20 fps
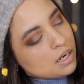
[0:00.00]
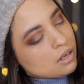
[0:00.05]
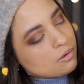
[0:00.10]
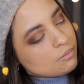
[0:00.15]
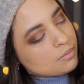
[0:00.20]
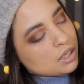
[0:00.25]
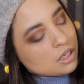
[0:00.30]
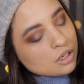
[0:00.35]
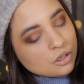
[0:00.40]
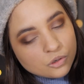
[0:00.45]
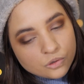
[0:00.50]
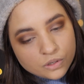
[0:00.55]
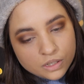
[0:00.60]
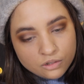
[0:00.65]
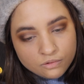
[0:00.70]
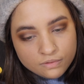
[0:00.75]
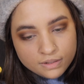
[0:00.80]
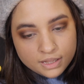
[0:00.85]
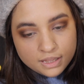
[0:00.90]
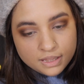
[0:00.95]
Now I'm gonna go
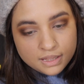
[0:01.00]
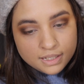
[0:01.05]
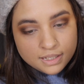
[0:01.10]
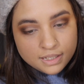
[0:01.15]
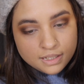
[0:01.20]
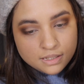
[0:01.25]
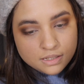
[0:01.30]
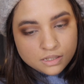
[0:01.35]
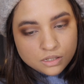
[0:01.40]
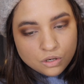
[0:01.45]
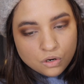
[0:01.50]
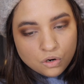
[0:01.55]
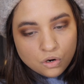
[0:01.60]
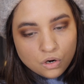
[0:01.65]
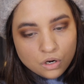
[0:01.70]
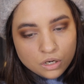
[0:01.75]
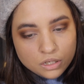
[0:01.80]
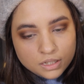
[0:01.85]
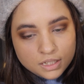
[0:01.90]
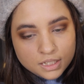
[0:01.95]
in with this
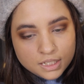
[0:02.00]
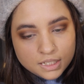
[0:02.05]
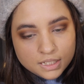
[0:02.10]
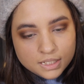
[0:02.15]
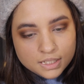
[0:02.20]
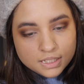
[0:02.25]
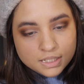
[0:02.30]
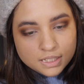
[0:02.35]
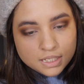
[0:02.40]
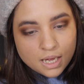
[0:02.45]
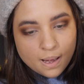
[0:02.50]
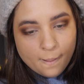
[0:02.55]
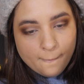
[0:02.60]
or this.